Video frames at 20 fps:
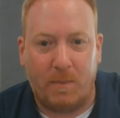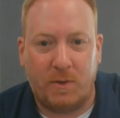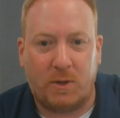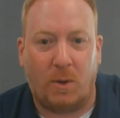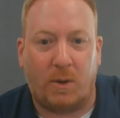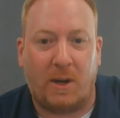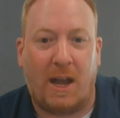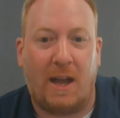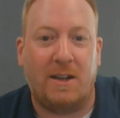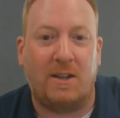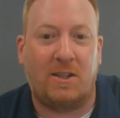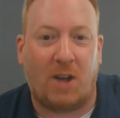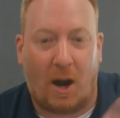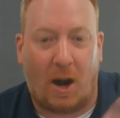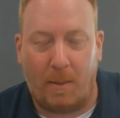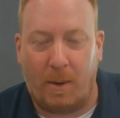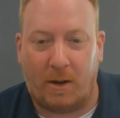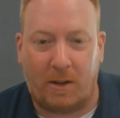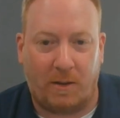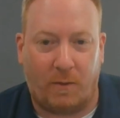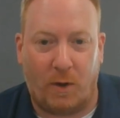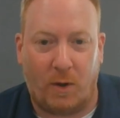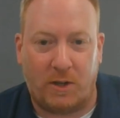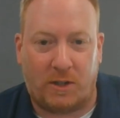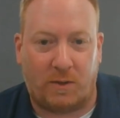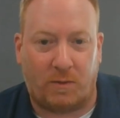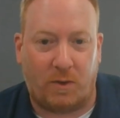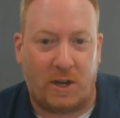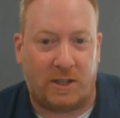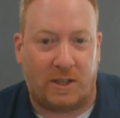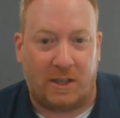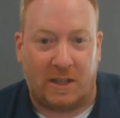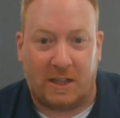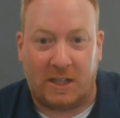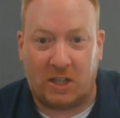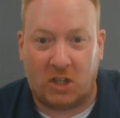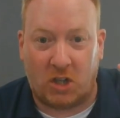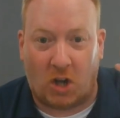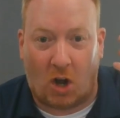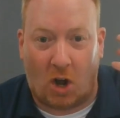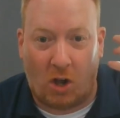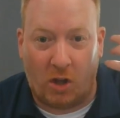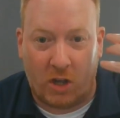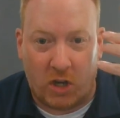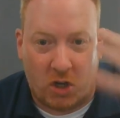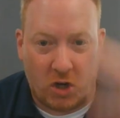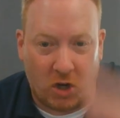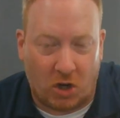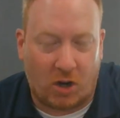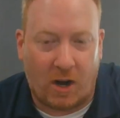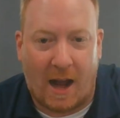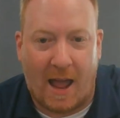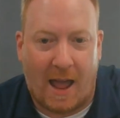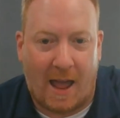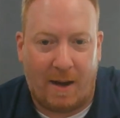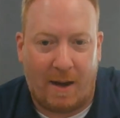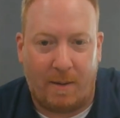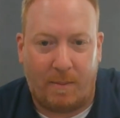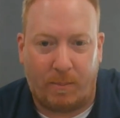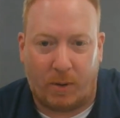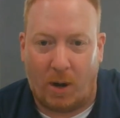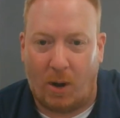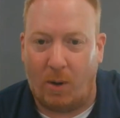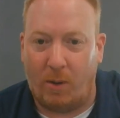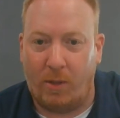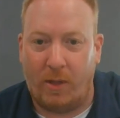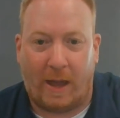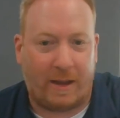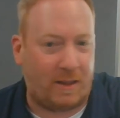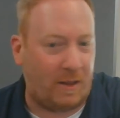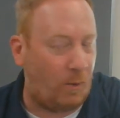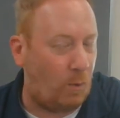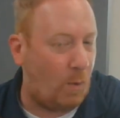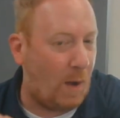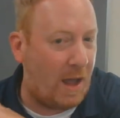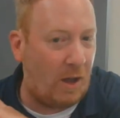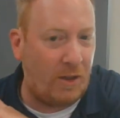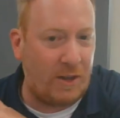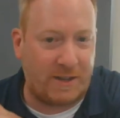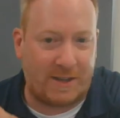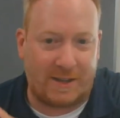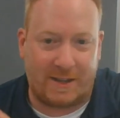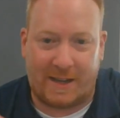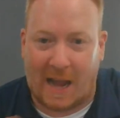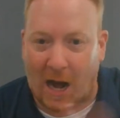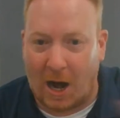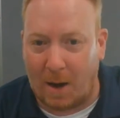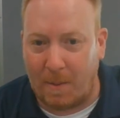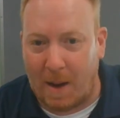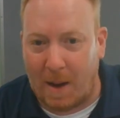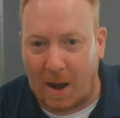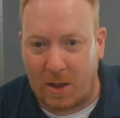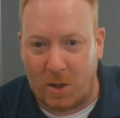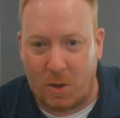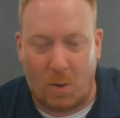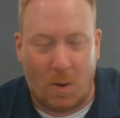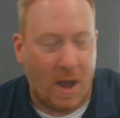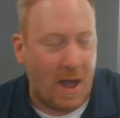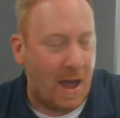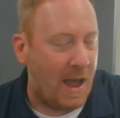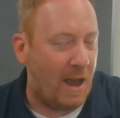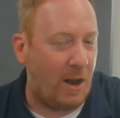So again, Starbuck, the voice of reason. This is all in your head, bro. Like the whale doesn't care about you.